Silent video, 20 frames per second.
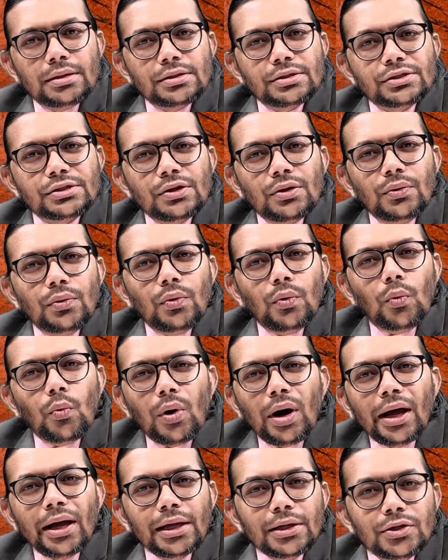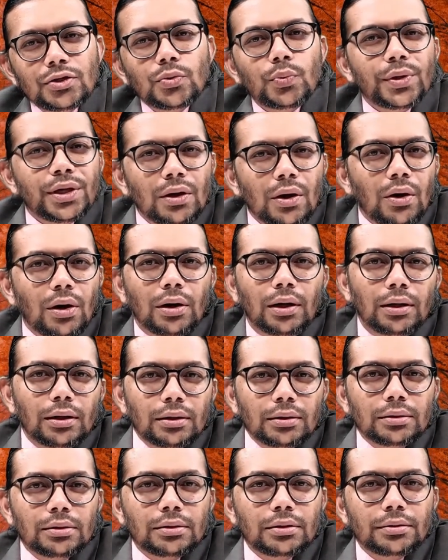So why do we
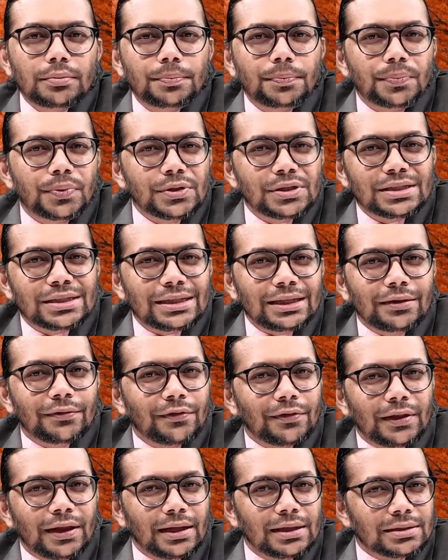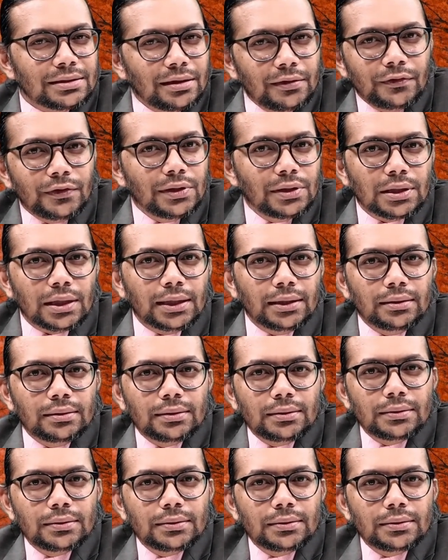all perceive things differently?